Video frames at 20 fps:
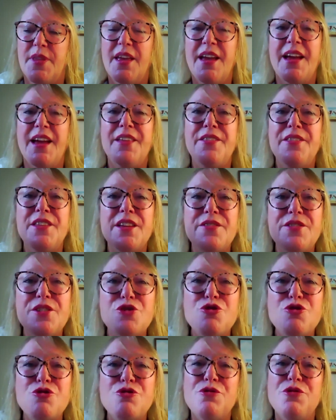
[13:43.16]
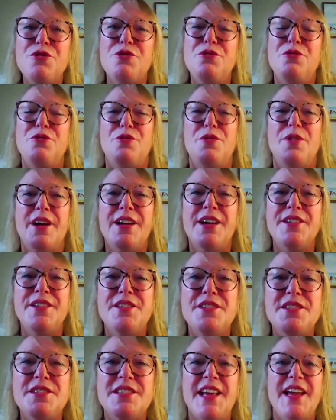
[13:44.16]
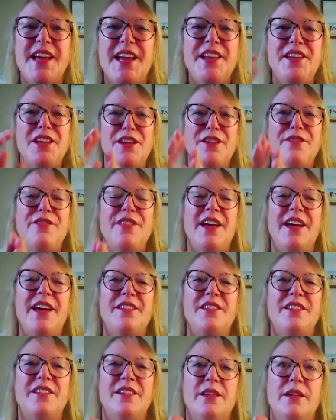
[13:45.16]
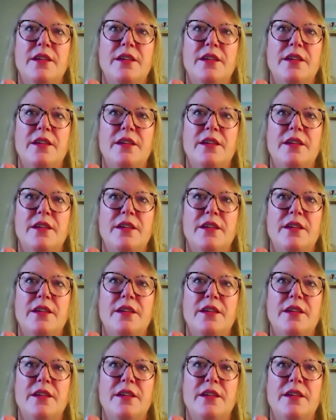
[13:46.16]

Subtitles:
And that the true understanding of that,